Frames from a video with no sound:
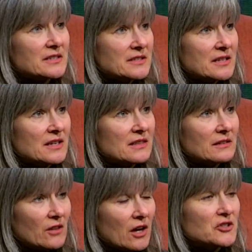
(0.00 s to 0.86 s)
see the
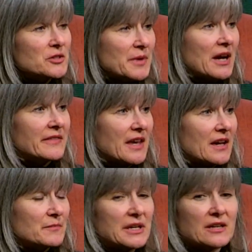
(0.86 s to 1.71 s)
logic behind
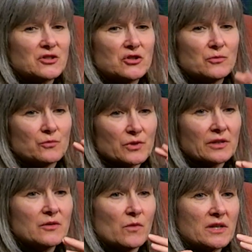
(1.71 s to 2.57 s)
that, because you
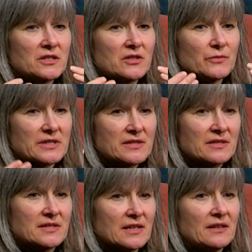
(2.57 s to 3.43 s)
really want to
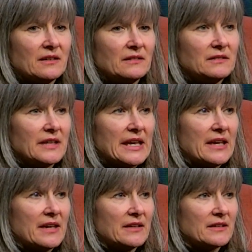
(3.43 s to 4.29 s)
instill
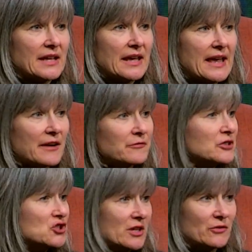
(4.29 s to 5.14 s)
in every
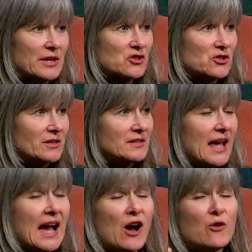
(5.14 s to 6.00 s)
generation
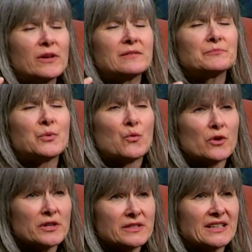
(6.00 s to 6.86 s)
how
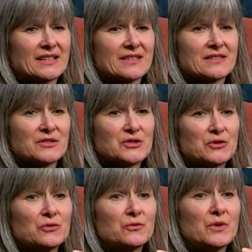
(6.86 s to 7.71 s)
important it is
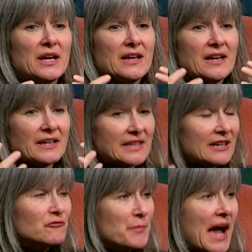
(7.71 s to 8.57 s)
to
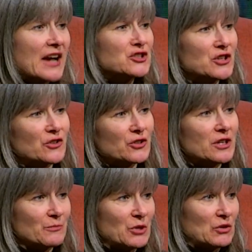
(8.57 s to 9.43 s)
give back to your
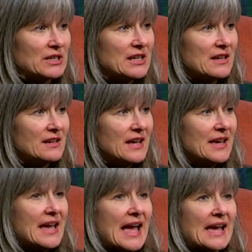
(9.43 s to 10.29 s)
community
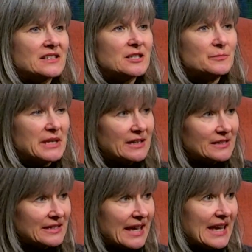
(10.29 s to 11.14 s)
and to be
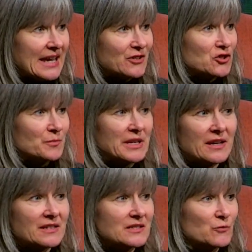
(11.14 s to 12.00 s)
engaged,
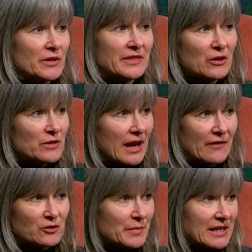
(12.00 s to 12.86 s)
because without
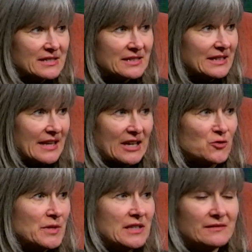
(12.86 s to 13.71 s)
everybody's engagement,